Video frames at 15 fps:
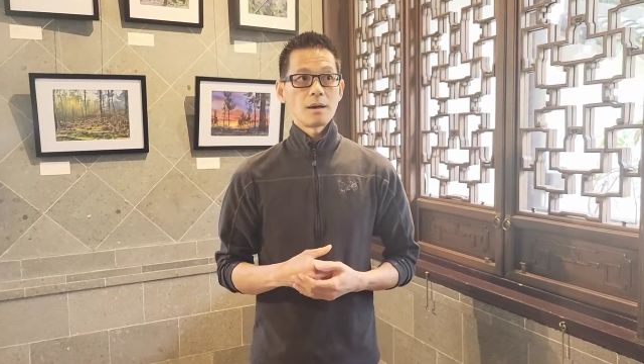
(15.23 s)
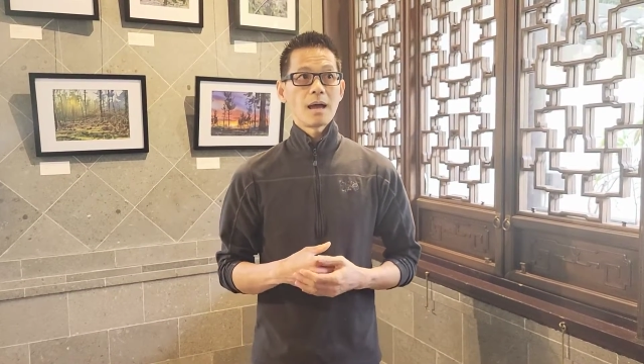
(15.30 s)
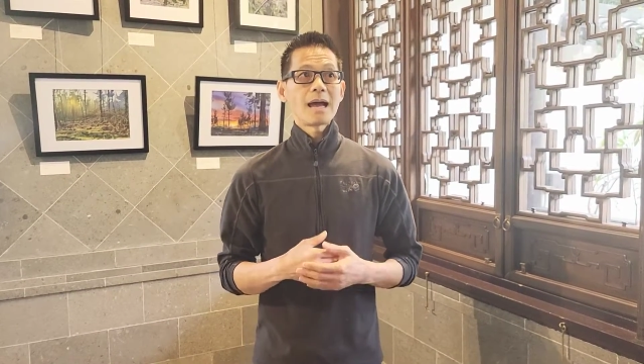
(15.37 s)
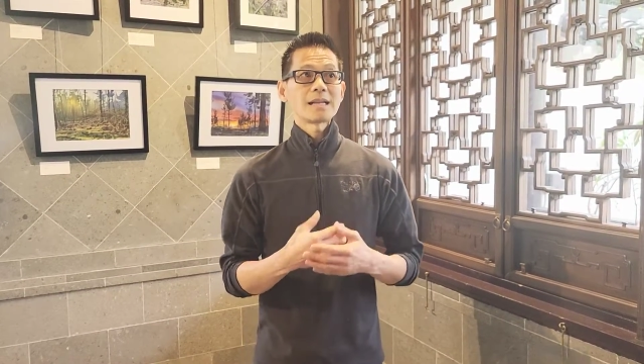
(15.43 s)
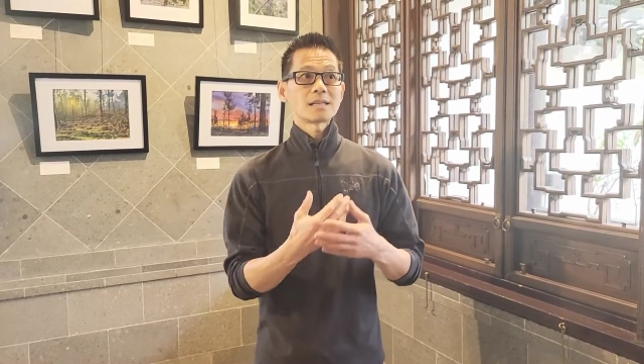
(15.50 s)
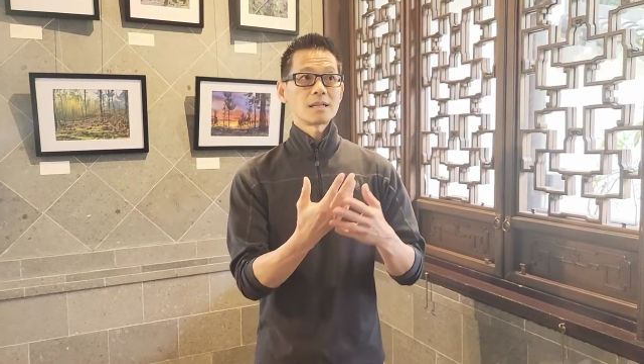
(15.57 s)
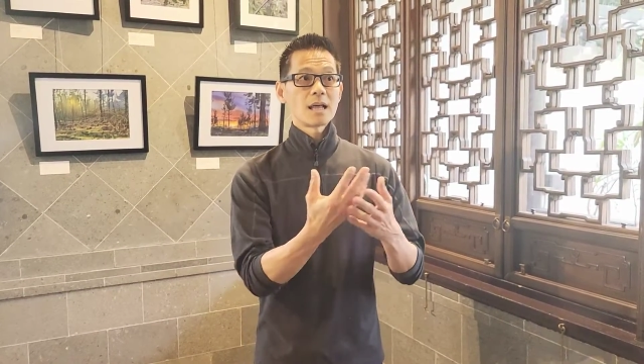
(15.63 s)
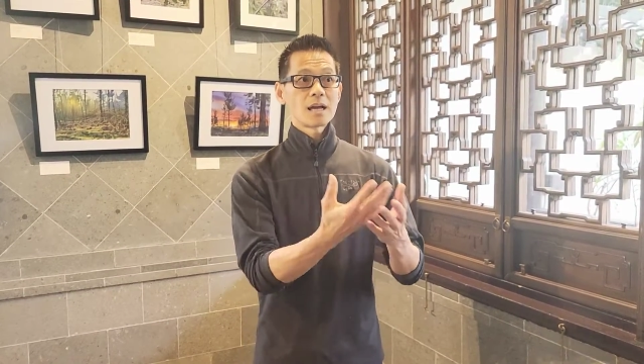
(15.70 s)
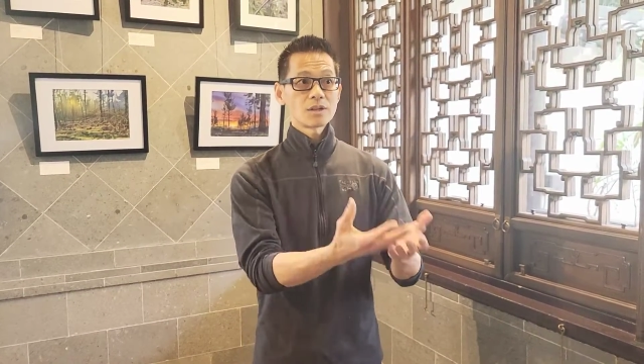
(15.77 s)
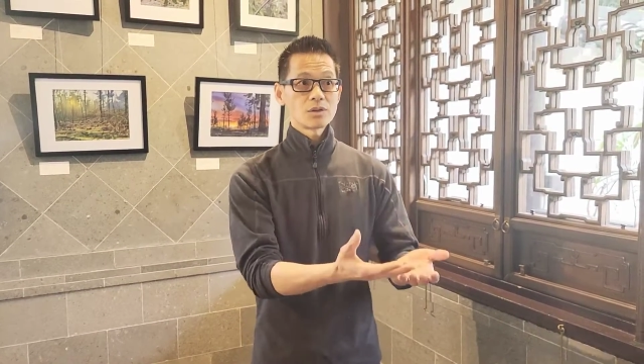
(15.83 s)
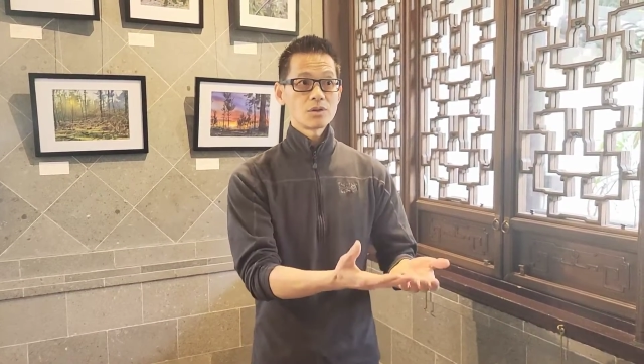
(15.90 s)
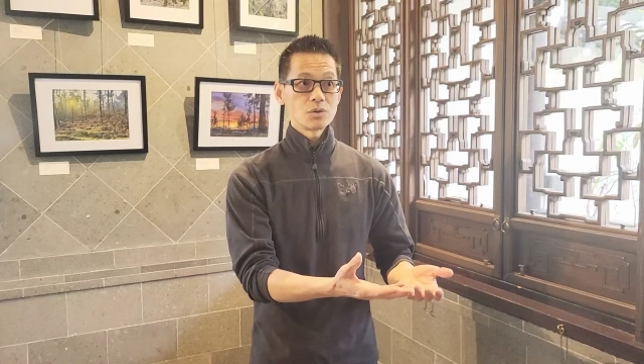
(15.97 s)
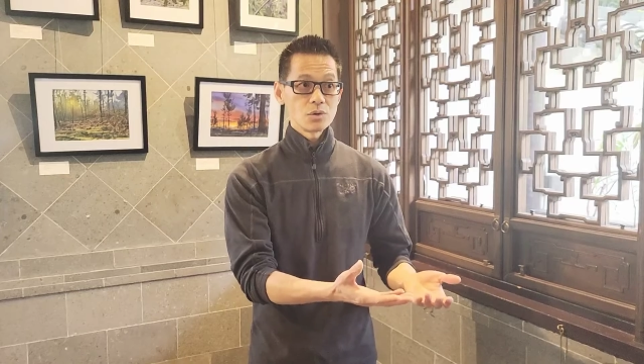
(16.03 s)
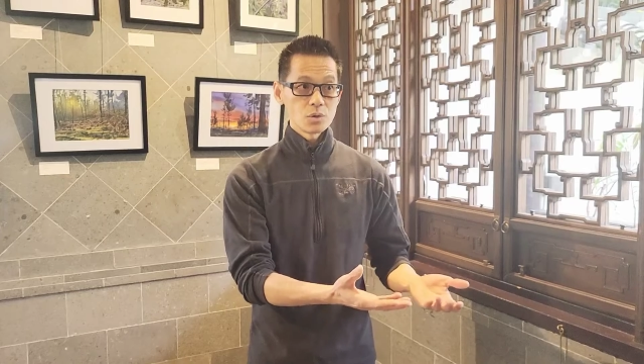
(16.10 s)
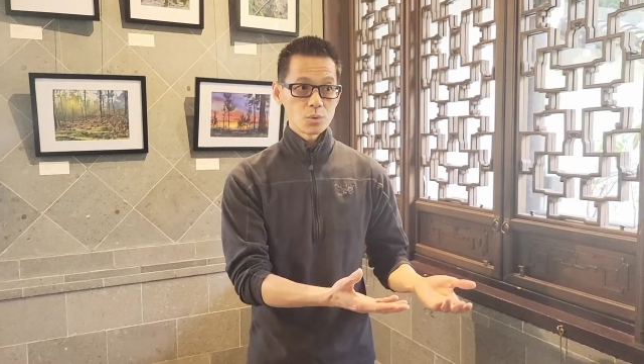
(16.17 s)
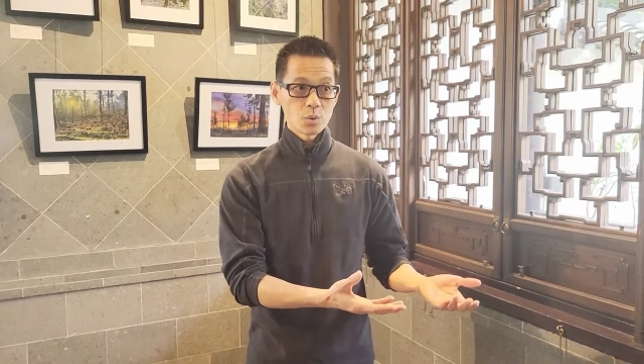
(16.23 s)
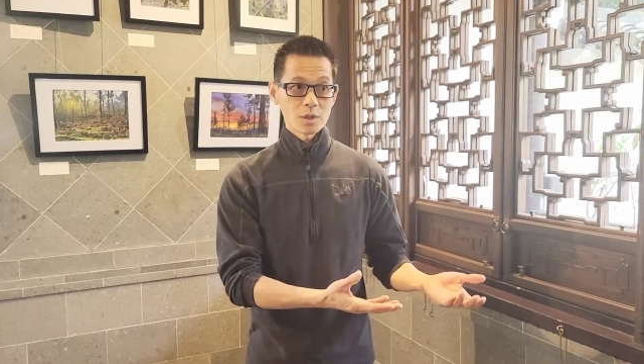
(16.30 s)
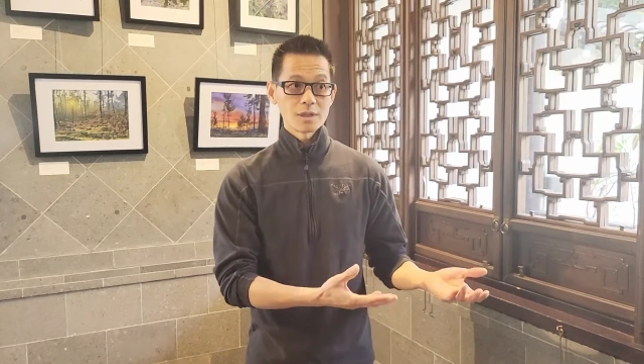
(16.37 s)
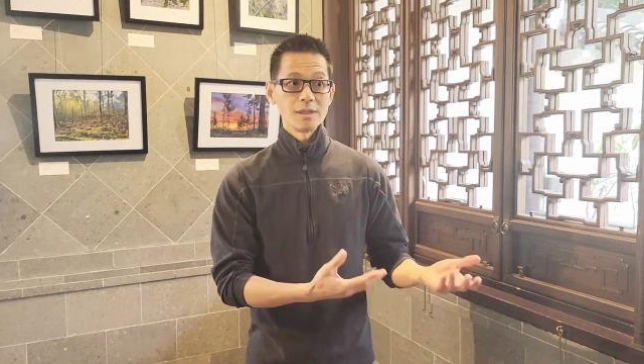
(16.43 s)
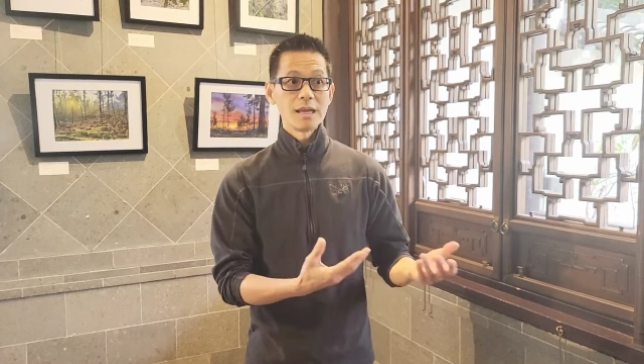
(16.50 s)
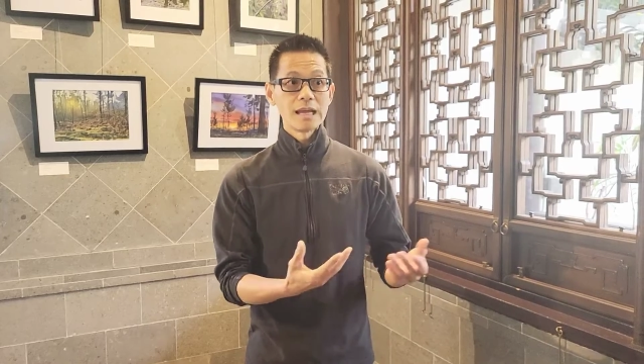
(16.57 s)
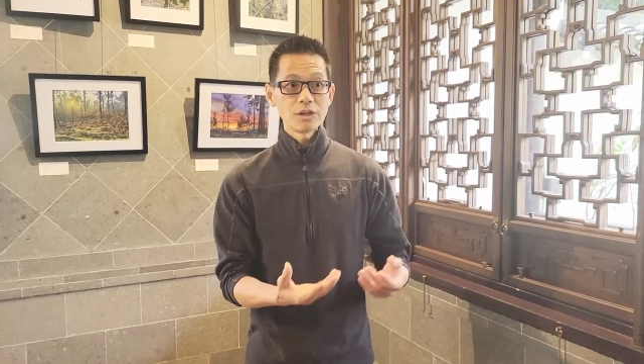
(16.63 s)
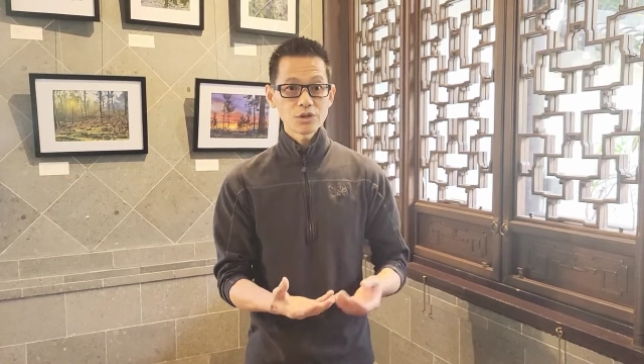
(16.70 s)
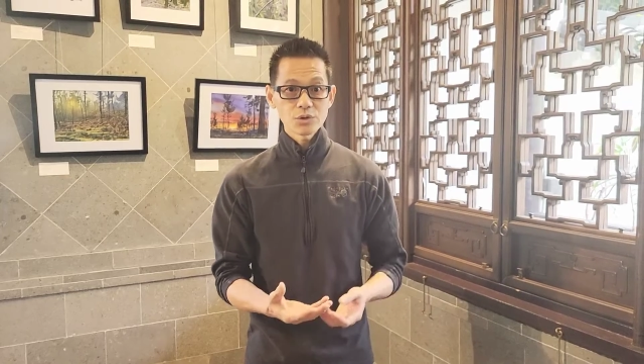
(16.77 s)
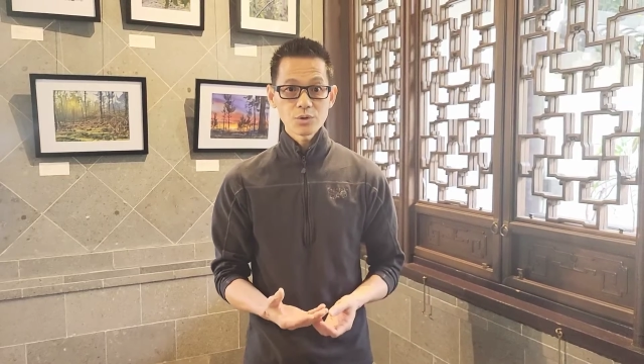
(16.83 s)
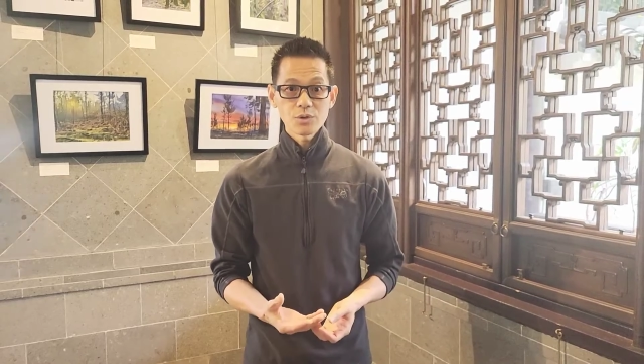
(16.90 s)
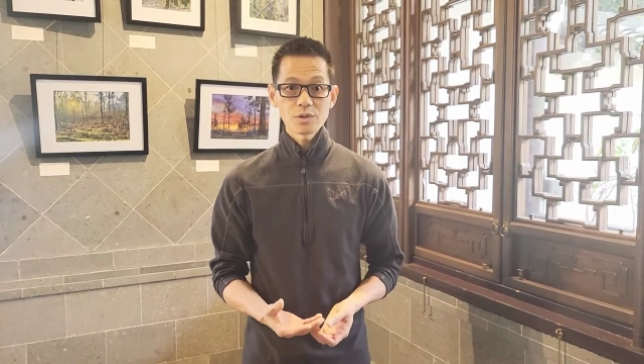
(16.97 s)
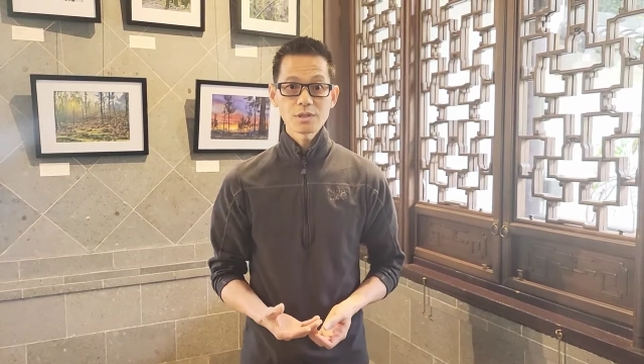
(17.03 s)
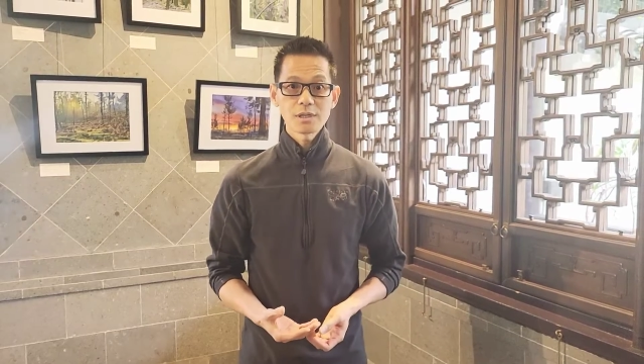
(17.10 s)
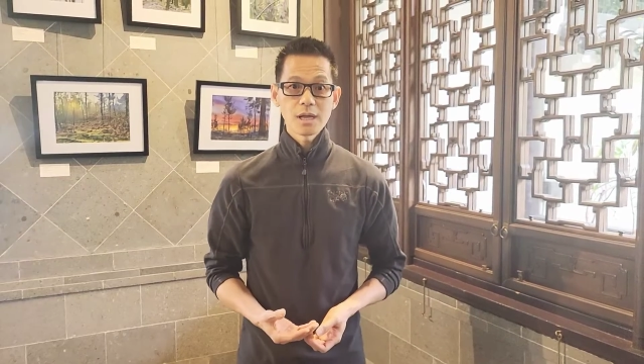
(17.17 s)
has a lot to do with
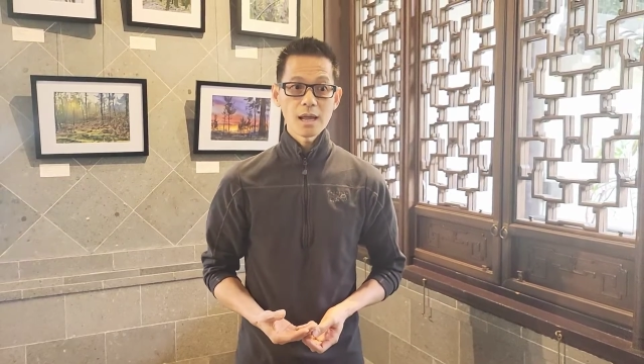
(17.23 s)
natures